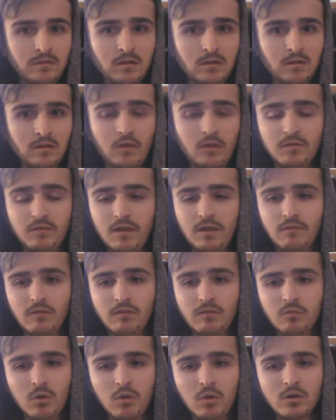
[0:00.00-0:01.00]
obviously, I've just
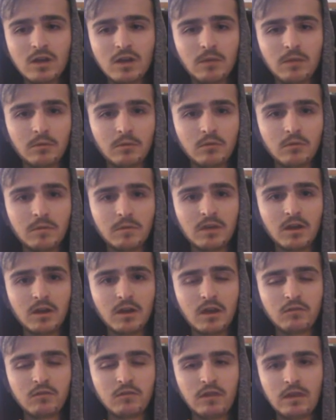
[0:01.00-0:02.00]
woken up. I'm going to be
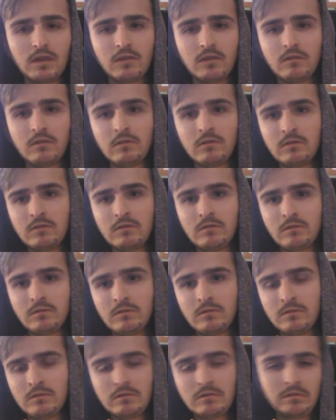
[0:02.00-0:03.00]
dehydrated.
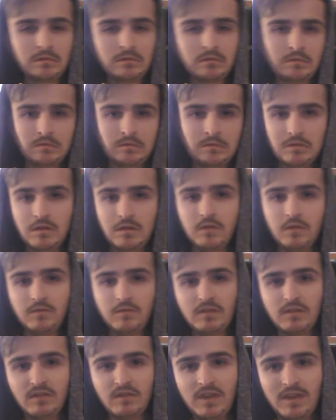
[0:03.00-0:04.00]
You know,
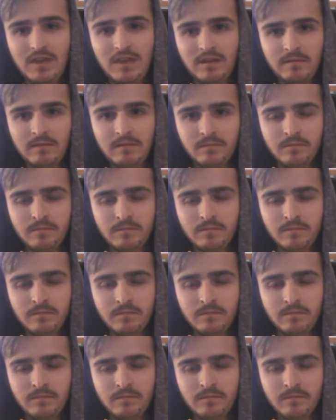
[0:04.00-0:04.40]
things like that.